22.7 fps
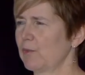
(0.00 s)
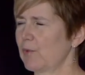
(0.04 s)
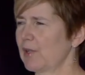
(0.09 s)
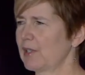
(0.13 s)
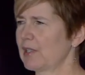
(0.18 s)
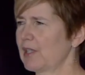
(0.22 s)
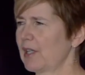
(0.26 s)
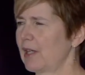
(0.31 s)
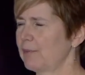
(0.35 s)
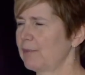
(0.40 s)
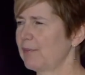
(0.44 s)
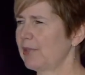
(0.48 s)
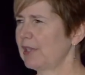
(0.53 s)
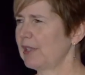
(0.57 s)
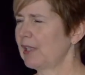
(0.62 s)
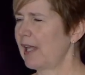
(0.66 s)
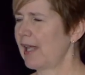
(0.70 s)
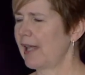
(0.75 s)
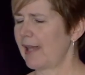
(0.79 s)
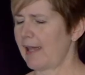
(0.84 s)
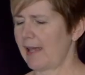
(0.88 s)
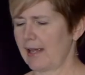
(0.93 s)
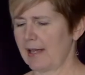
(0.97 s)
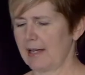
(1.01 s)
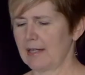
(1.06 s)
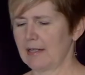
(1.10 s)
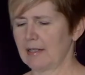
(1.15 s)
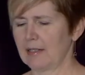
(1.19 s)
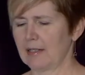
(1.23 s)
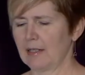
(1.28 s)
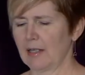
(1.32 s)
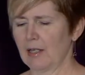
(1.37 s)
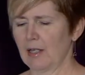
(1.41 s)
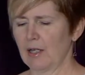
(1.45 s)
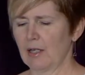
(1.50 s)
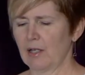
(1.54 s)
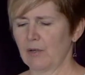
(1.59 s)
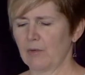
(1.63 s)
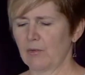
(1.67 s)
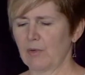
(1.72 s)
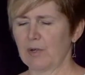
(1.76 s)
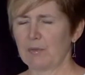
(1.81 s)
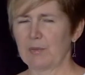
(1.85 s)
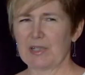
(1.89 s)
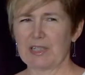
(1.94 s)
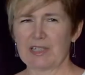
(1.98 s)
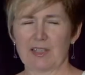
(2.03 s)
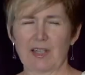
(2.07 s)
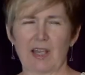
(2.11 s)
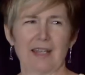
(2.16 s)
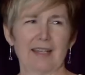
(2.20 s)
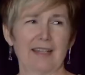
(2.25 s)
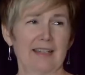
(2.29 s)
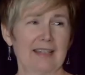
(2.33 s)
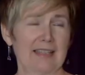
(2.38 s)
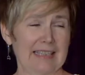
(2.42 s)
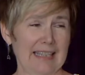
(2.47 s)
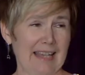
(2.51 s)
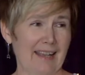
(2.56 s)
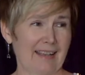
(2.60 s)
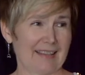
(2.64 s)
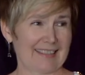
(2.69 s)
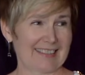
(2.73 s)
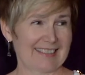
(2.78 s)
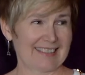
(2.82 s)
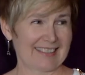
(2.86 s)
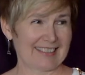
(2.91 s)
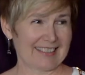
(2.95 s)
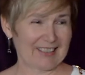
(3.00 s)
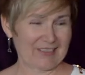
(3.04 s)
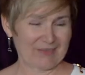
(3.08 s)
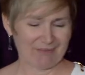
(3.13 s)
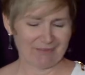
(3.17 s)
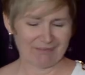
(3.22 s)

what's at play when we say yes,